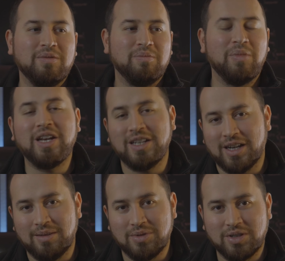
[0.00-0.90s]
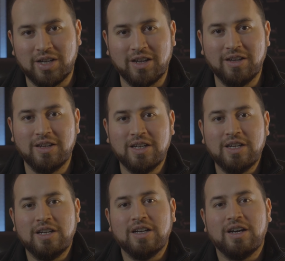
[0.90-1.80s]
many times a second,
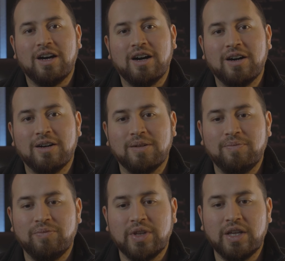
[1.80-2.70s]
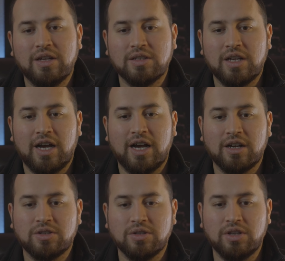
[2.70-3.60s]
it is
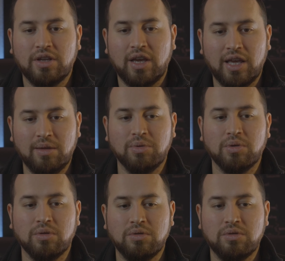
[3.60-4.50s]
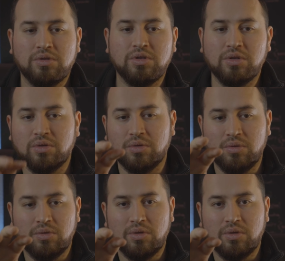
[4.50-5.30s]
actually able to